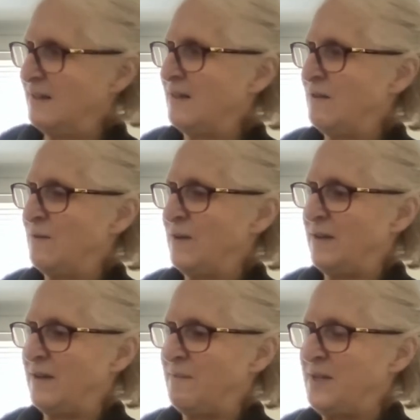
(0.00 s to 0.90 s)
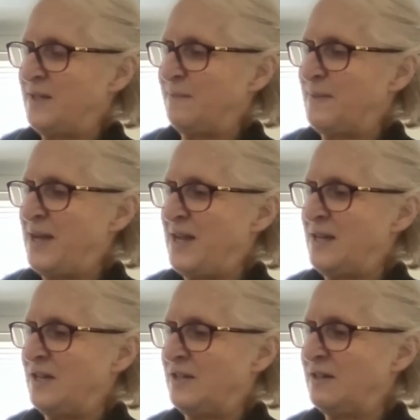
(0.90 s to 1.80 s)
Oh, I missed a
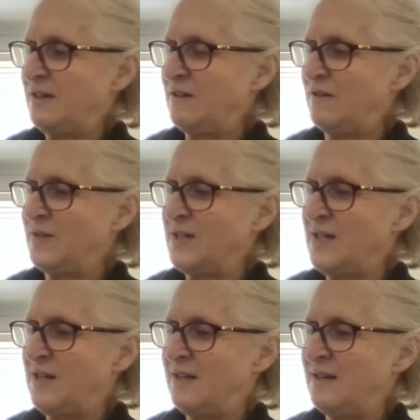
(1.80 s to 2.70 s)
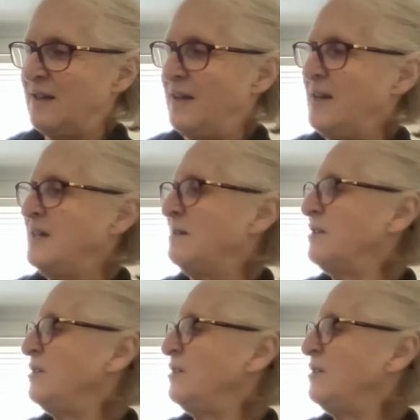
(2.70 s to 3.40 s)
page. Oh dear, I need to